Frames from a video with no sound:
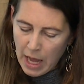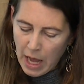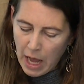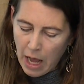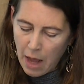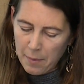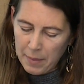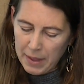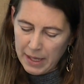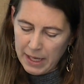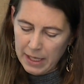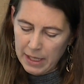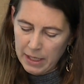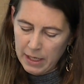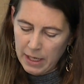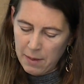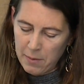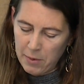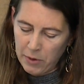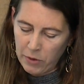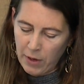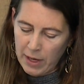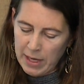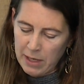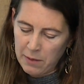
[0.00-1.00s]
Um, he had
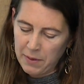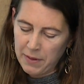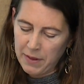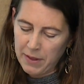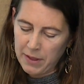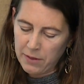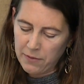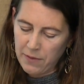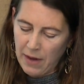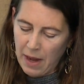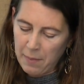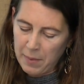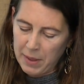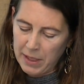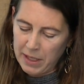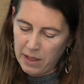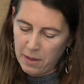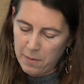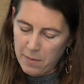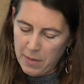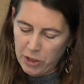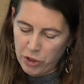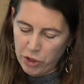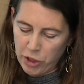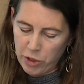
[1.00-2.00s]
immigrated with his family to
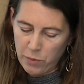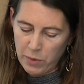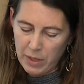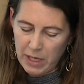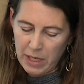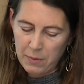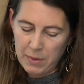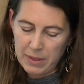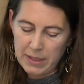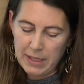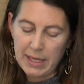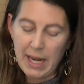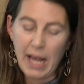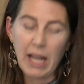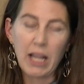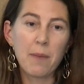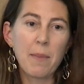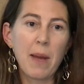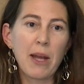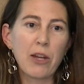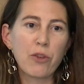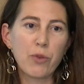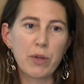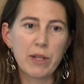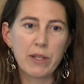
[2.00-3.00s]
the mission when he was in
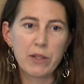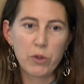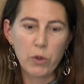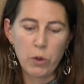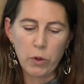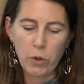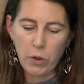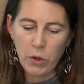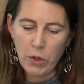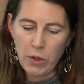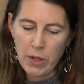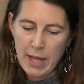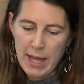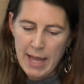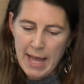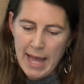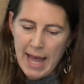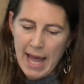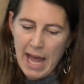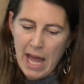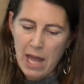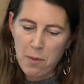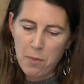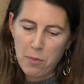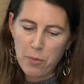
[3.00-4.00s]
elementary school
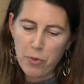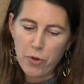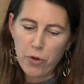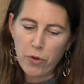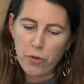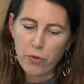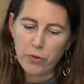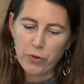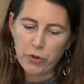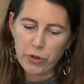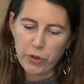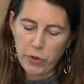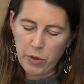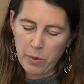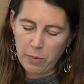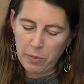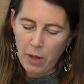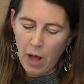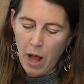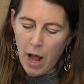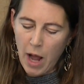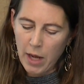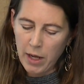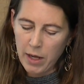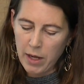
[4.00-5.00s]
and moved to a
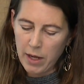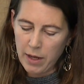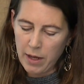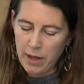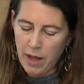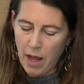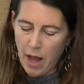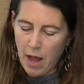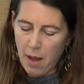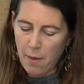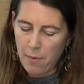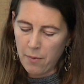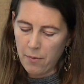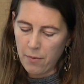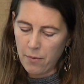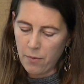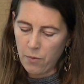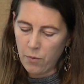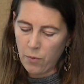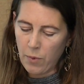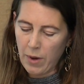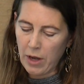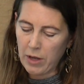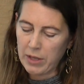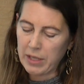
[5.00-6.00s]
block um,
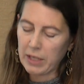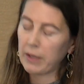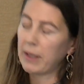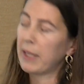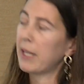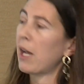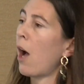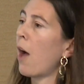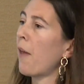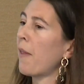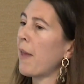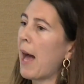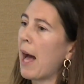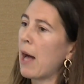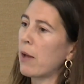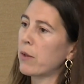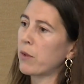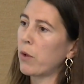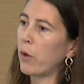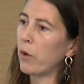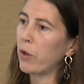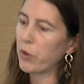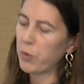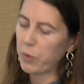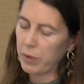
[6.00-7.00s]
where nearly all the
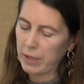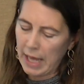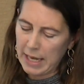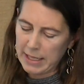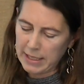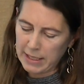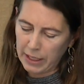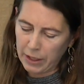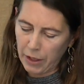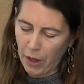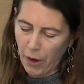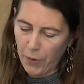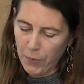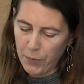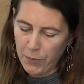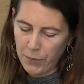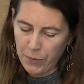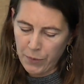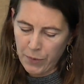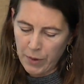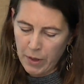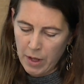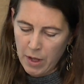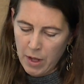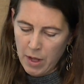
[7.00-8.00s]
households were Latino
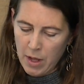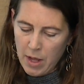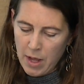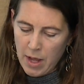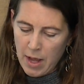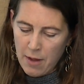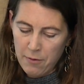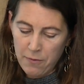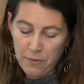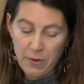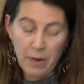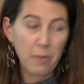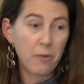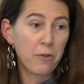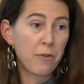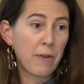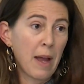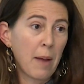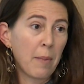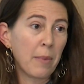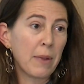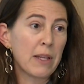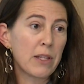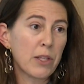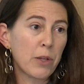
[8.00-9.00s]

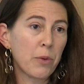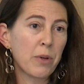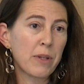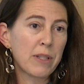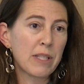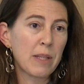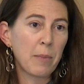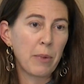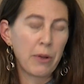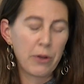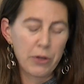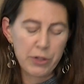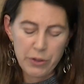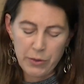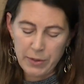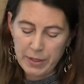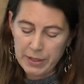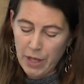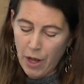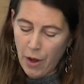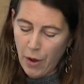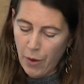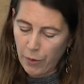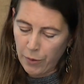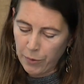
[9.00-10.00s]
families who were similar to
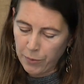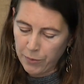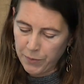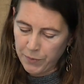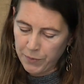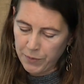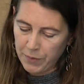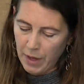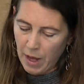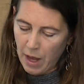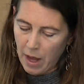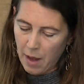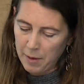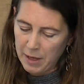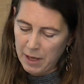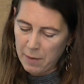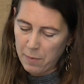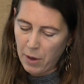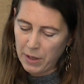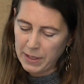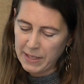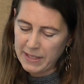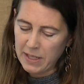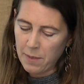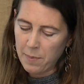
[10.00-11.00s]
his own. Uh, he
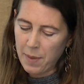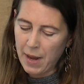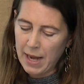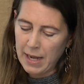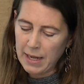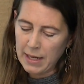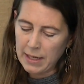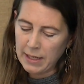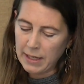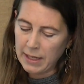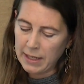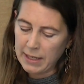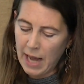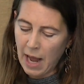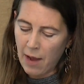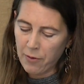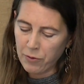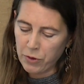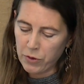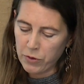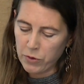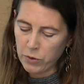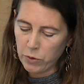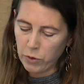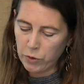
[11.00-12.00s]
participated in an
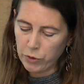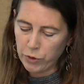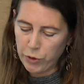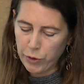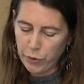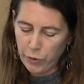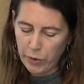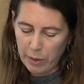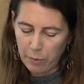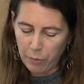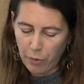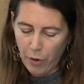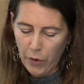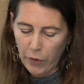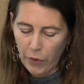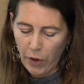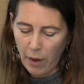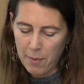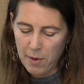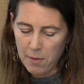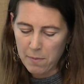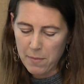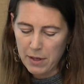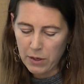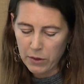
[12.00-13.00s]
after school tutoring program in